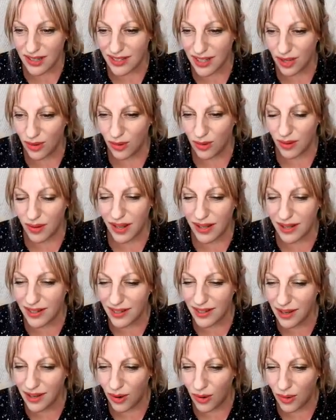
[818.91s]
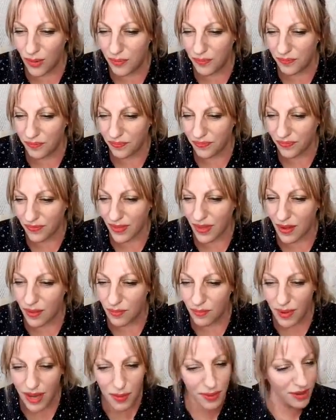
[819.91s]
So,
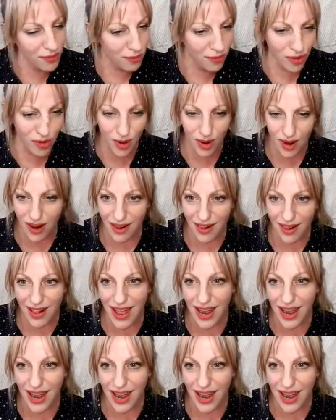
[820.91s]
maybe for